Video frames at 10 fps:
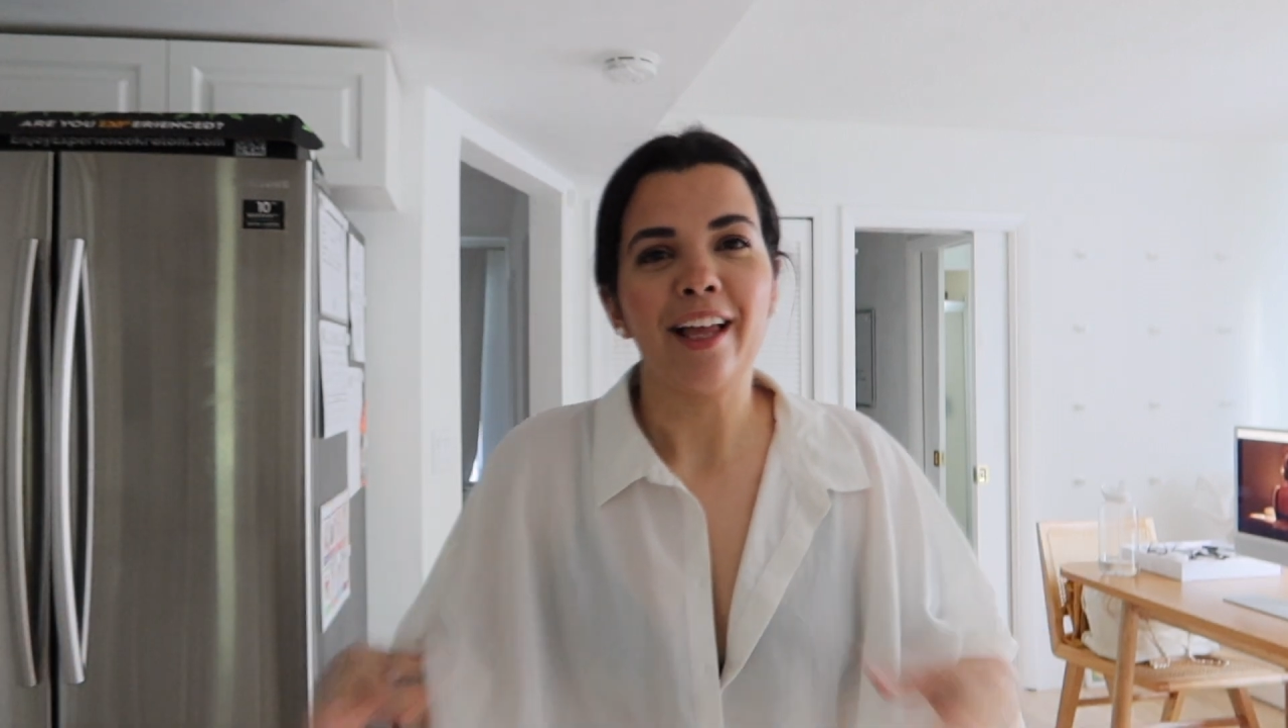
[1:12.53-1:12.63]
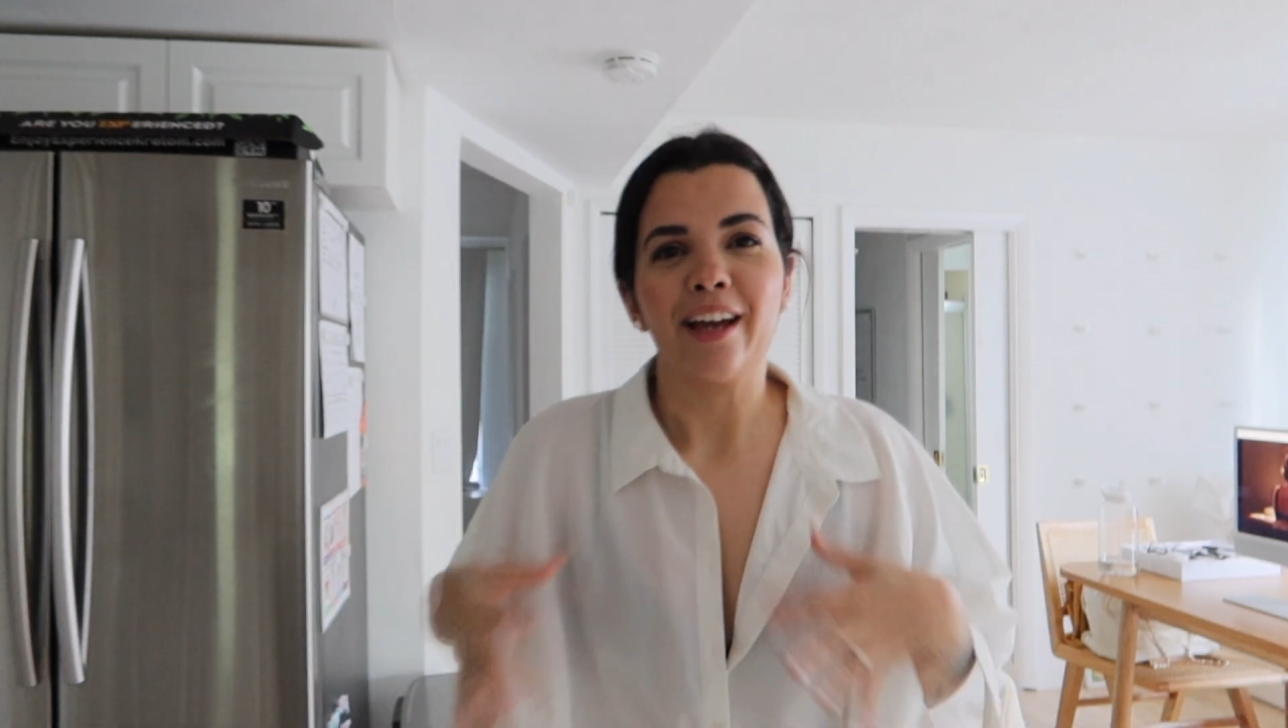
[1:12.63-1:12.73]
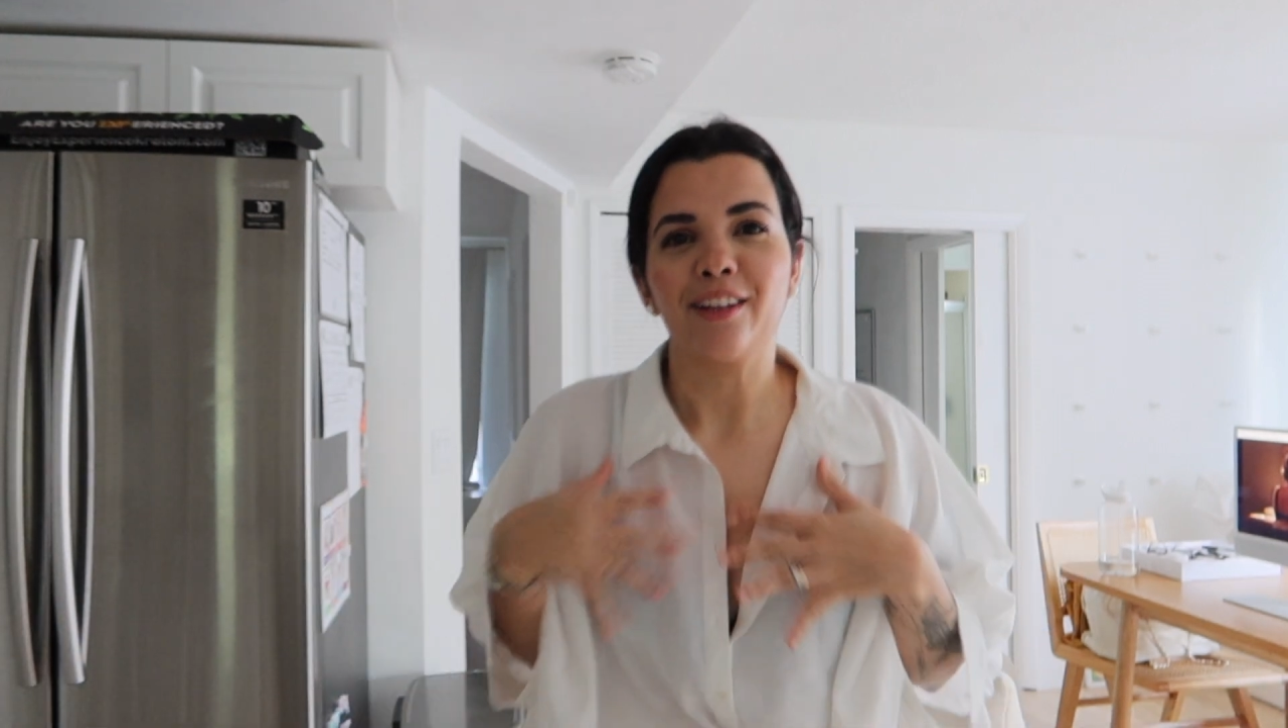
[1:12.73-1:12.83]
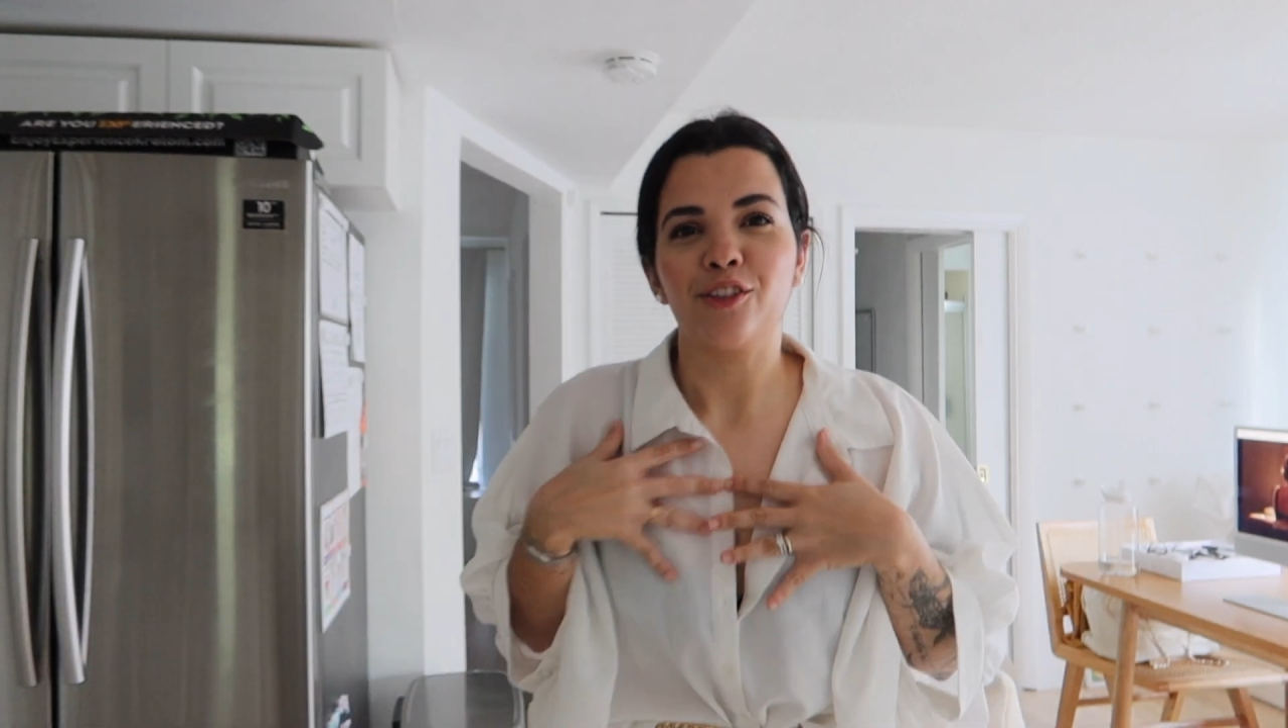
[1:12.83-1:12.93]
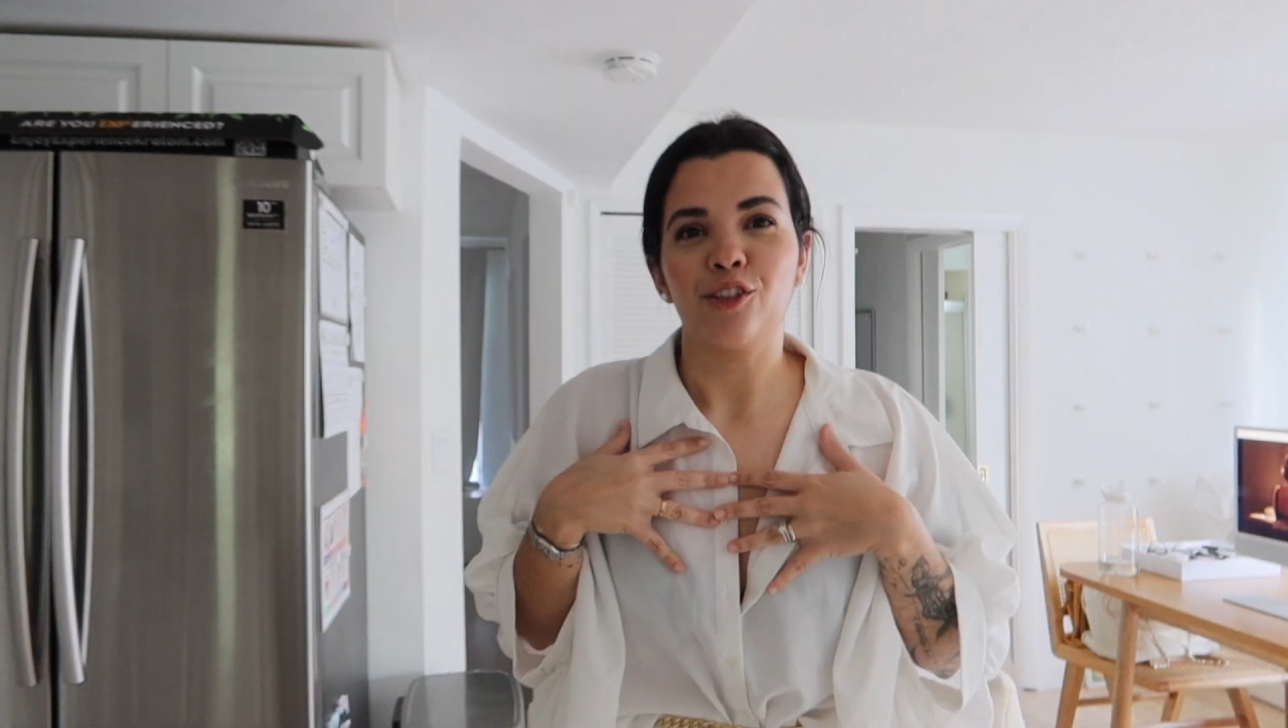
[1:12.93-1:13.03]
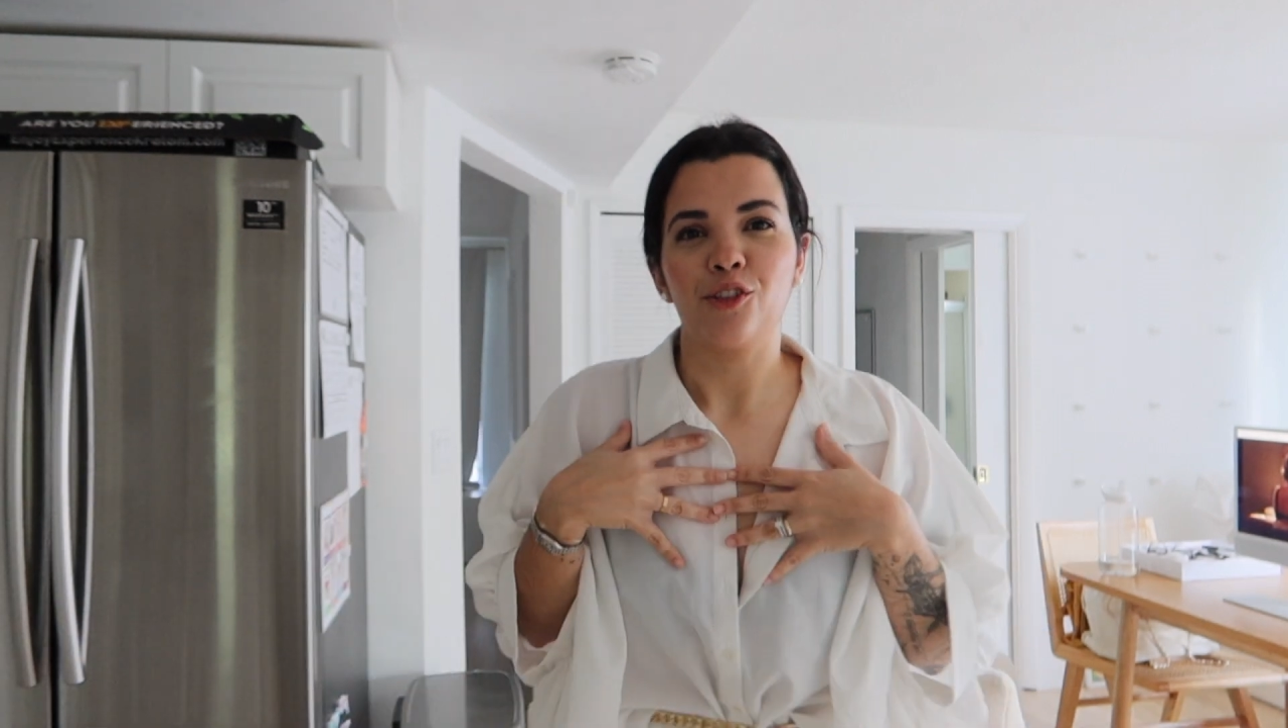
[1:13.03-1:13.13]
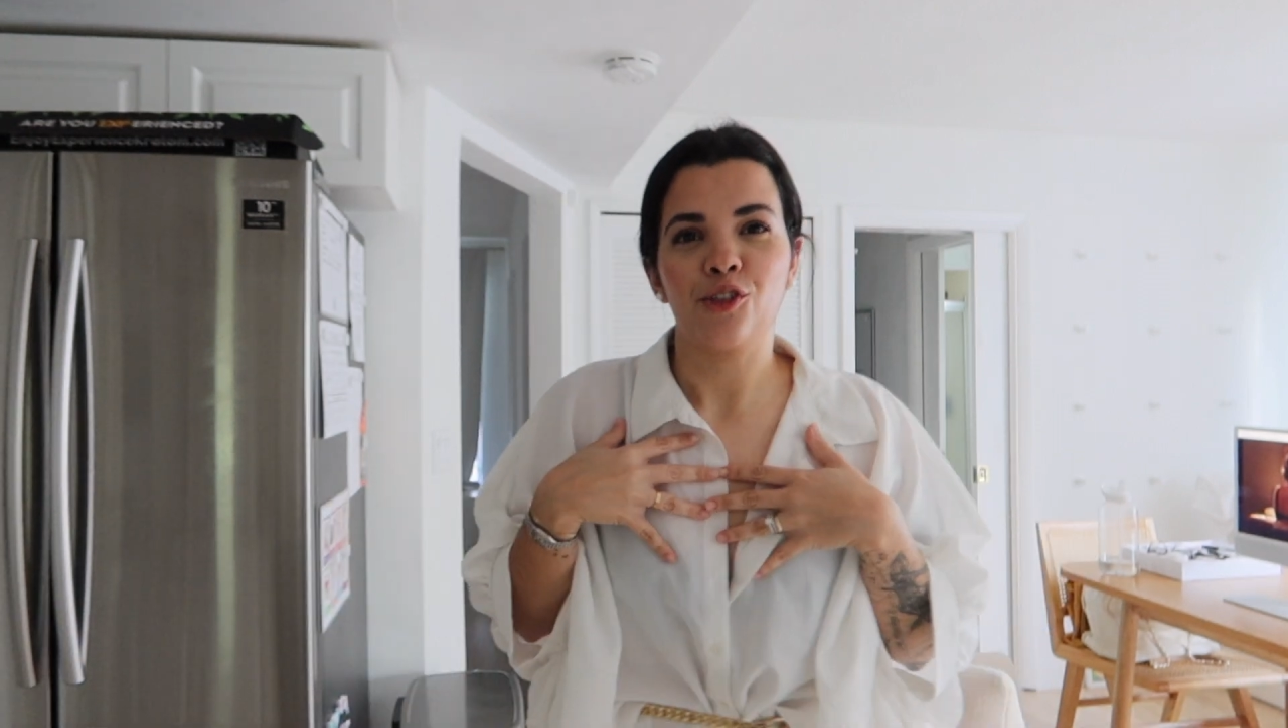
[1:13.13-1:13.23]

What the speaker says: liked this